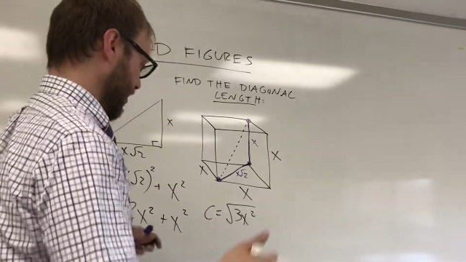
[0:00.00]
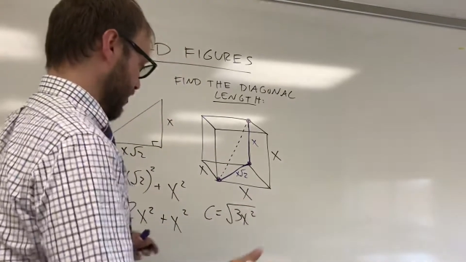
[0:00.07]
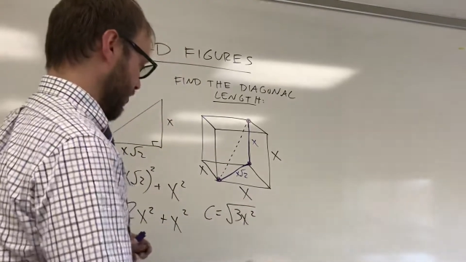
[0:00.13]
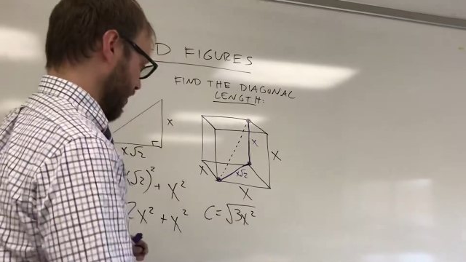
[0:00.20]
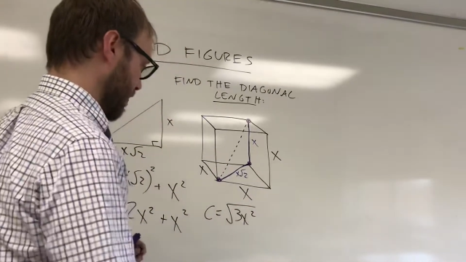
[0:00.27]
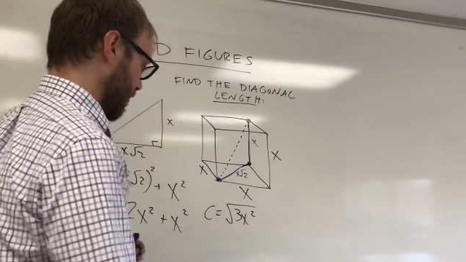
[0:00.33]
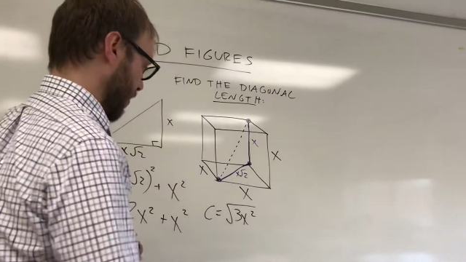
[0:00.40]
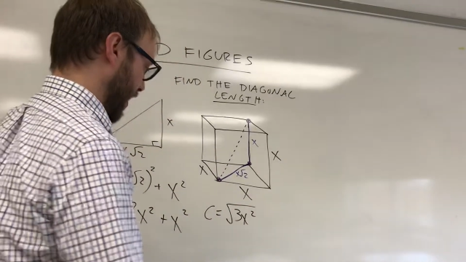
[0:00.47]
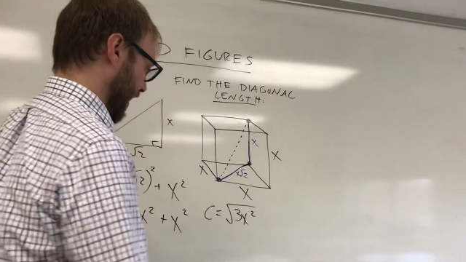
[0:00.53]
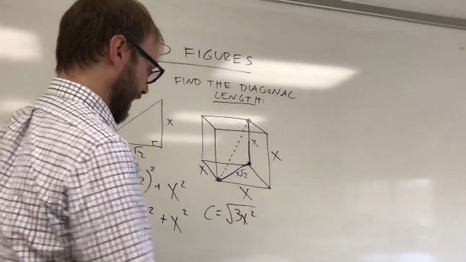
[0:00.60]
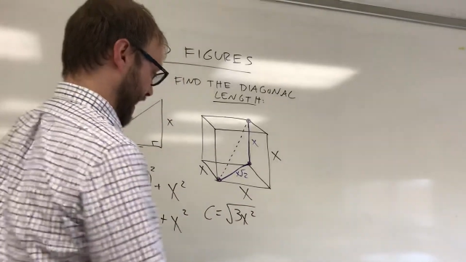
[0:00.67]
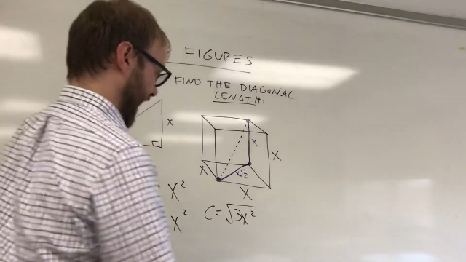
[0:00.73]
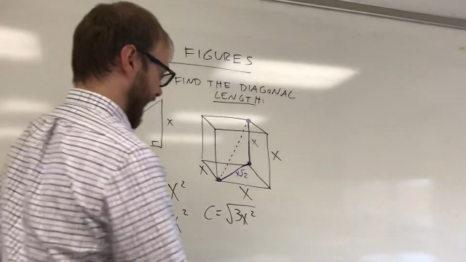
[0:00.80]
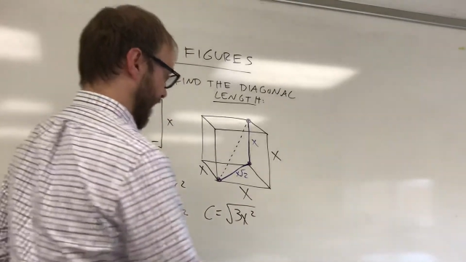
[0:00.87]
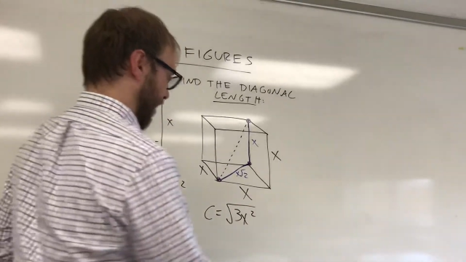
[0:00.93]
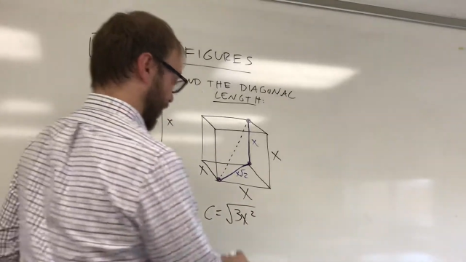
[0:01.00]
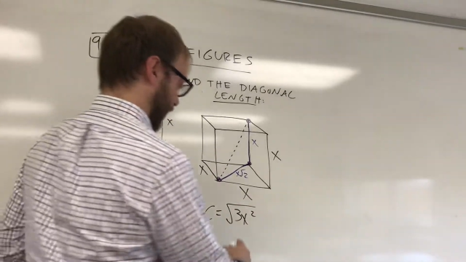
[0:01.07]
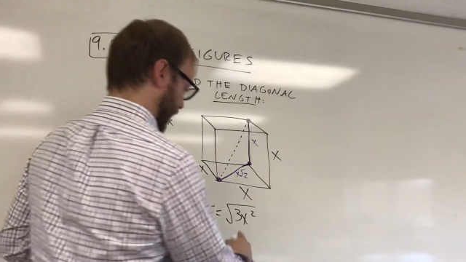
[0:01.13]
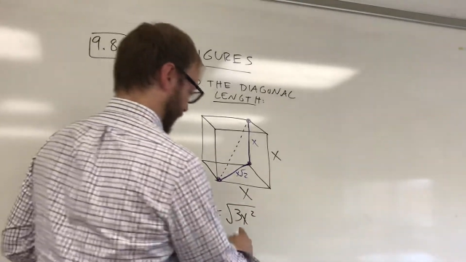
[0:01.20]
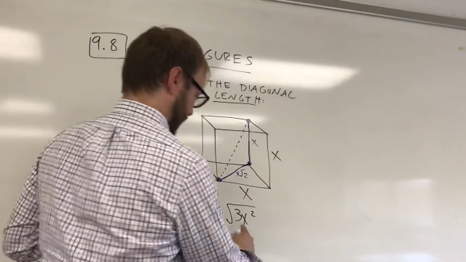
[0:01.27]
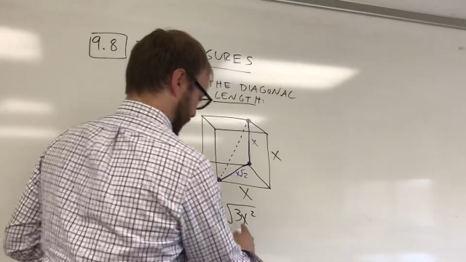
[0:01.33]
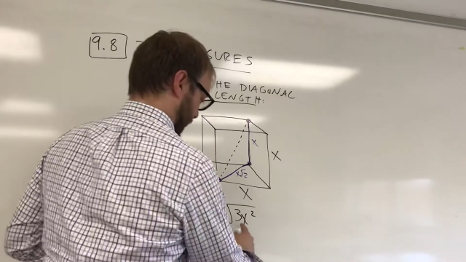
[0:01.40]
you can break down
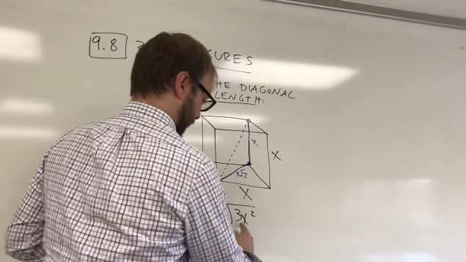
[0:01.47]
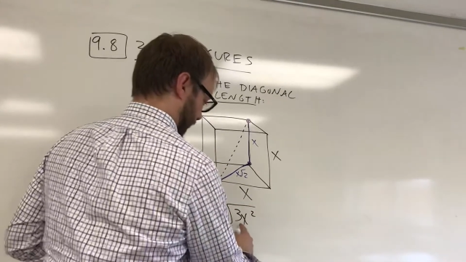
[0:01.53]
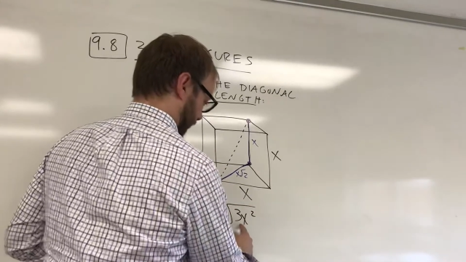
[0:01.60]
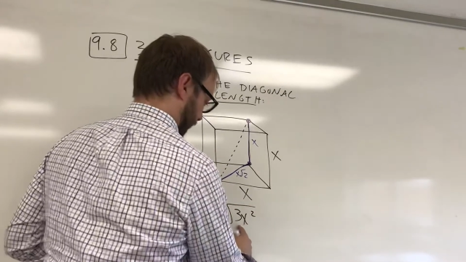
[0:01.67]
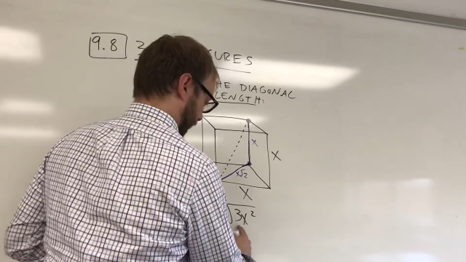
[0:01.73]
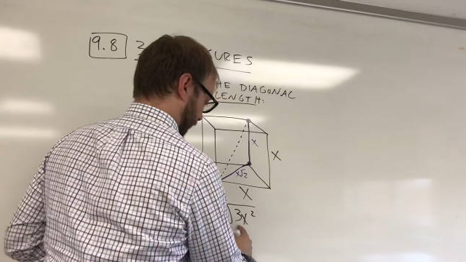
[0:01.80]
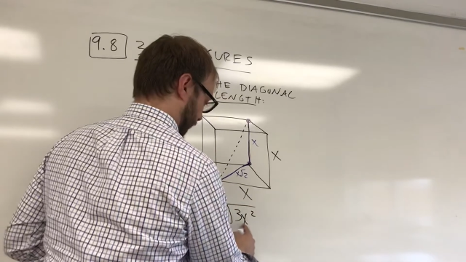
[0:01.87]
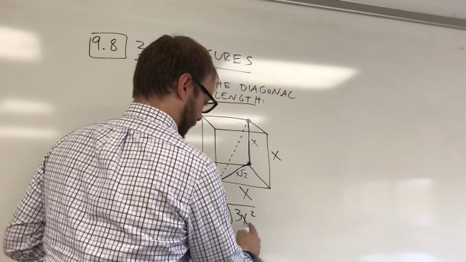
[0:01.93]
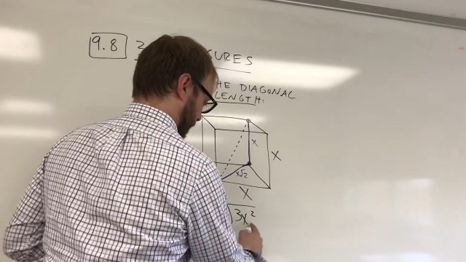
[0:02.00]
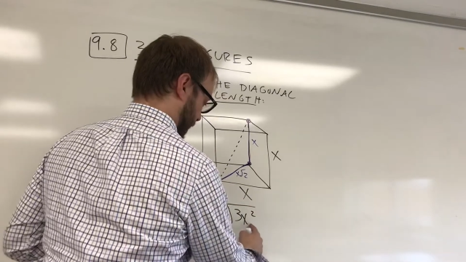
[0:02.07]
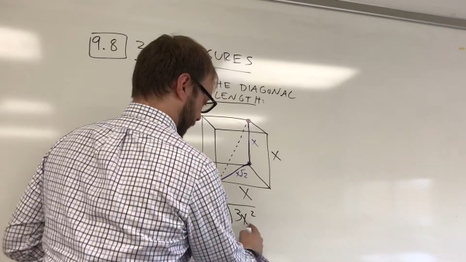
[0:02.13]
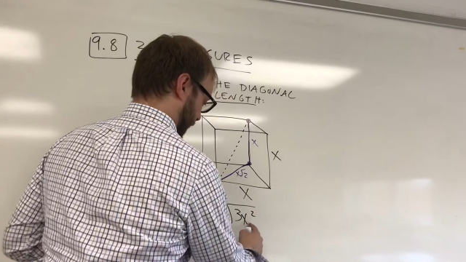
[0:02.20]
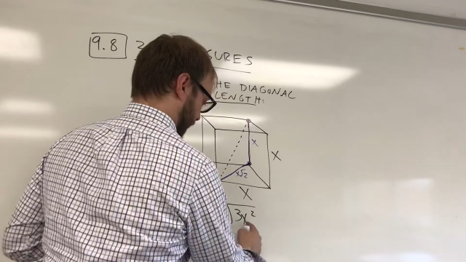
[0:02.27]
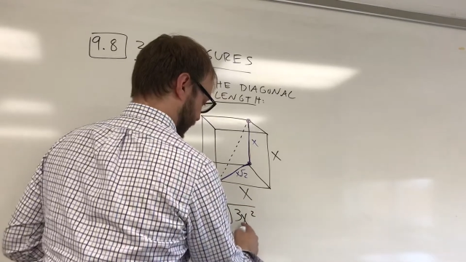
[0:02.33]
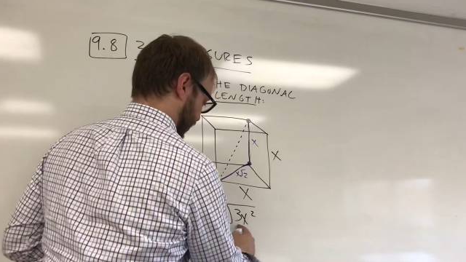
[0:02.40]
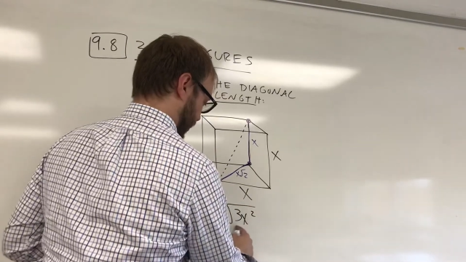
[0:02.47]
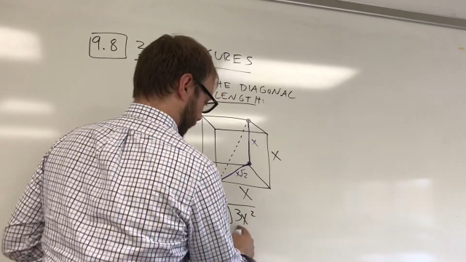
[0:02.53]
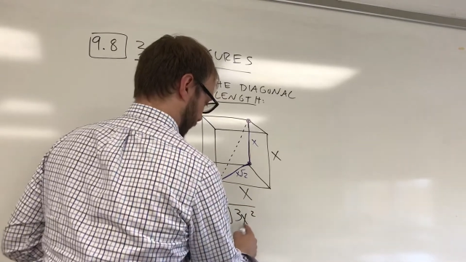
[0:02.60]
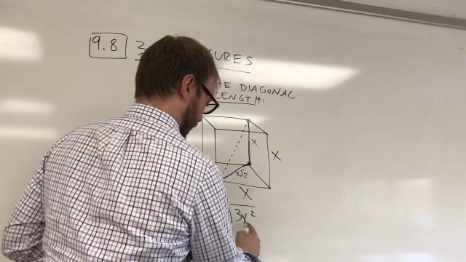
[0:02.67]
um, a square